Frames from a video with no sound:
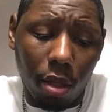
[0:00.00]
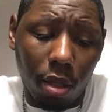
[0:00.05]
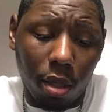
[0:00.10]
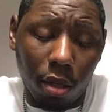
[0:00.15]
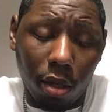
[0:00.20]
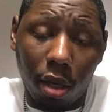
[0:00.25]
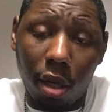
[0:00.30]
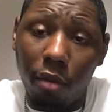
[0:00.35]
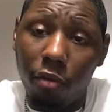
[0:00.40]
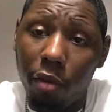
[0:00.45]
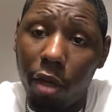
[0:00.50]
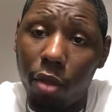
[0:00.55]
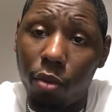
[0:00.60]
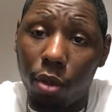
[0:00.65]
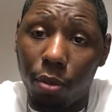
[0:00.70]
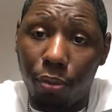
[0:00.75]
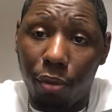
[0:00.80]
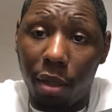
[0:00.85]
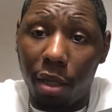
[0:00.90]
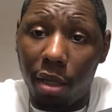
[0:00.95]
the gun range
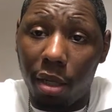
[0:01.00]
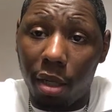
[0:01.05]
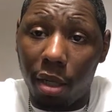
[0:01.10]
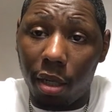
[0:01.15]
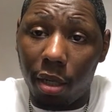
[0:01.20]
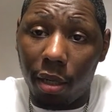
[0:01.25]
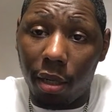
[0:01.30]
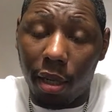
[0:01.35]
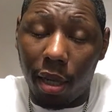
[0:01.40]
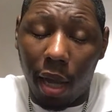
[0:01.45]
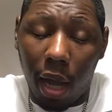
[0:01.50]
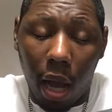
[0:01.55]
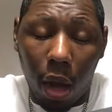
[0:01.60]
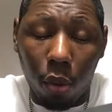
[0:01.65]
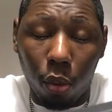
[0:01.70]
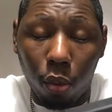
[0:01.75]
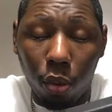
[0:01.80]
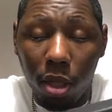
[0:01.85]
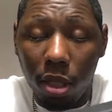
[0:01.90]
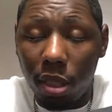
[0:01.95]
was pretty good. I
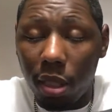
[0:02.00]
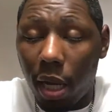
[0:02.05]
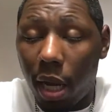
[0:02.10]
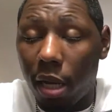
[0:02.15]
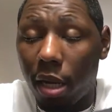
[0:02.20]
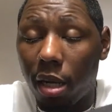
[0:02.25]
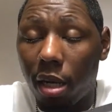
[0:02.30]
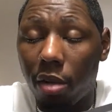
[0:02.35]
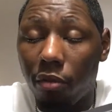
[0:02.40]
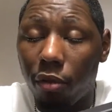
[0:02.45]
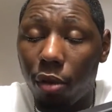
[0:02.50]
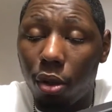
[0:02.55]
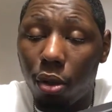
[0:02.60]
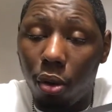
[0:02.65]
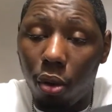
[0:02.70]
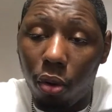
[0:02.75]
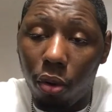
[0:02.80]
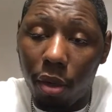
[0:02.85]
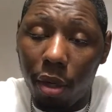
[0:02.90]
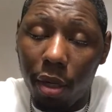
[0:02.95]
wish I could have
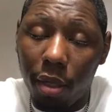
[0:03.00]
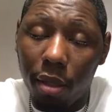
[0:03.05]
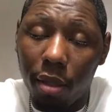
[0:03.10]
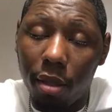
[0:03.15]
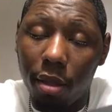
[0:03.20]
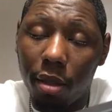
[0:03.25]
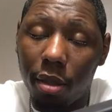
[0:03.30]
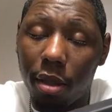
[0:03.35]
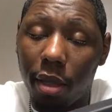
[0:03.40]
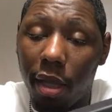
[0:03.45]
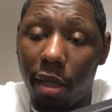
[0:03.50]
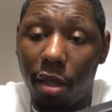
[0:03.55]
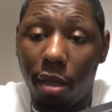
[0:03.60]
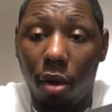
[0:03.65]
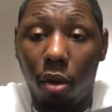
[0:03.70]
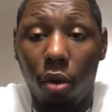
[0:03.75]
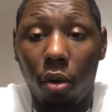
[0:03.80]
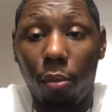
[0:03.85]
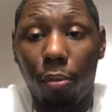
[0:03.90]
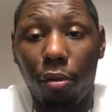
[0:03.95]
recorded the
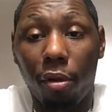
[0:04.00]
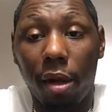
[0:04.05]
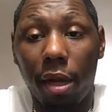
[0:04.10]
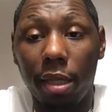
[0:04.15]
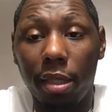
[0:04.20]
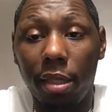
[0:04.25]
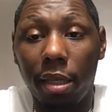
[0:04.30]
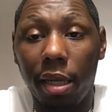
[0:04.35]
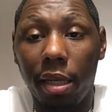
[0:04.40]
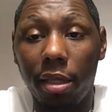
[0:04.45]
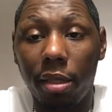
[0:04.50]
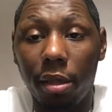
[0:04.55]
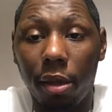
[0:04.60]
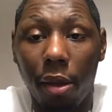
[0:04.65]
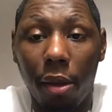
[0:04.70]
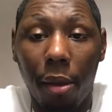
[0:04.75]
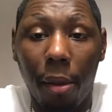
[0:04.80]
whole process,